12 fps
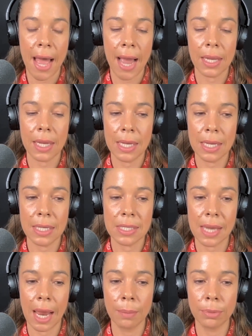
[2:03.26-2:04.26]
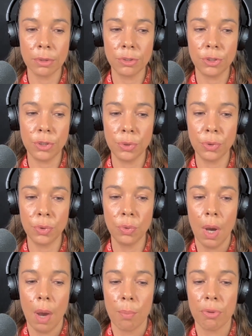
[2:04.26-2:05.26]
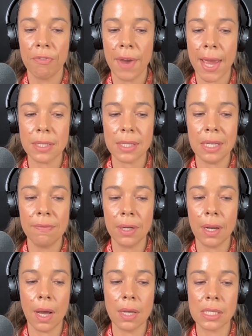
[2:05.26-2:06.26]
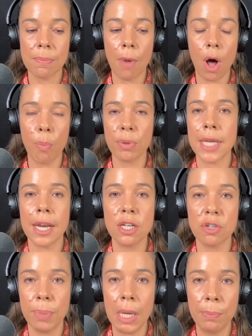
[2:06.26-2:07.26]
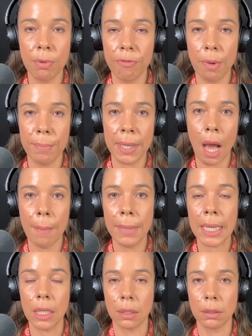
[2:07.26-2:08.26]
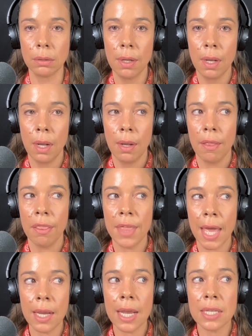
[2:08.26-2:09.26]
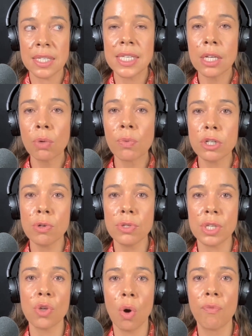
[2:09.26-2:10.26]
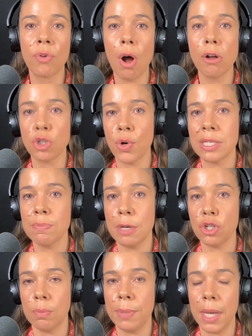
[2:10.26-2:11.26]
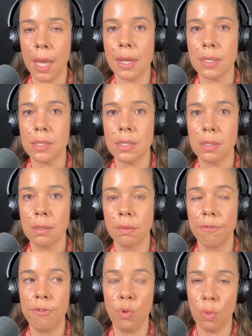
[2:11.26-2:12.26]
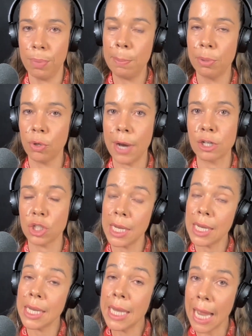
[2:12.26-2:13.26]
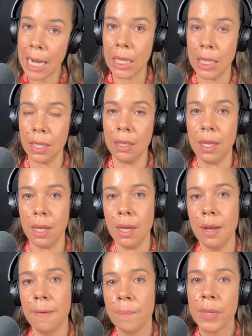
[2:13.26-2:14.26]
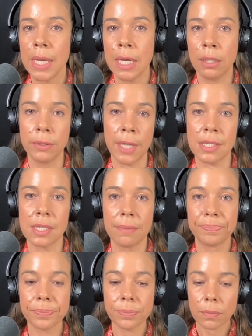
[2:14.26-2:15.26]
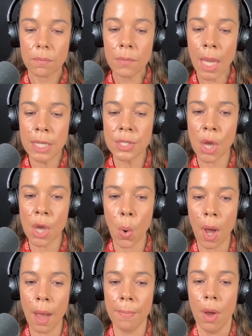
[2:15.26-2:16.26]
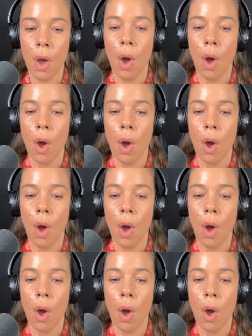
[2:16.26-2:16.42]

that is able to prevent even a small percentage of people from becoming ill, then it still reduces overall transmission because fewer people are actually getting the illness. And so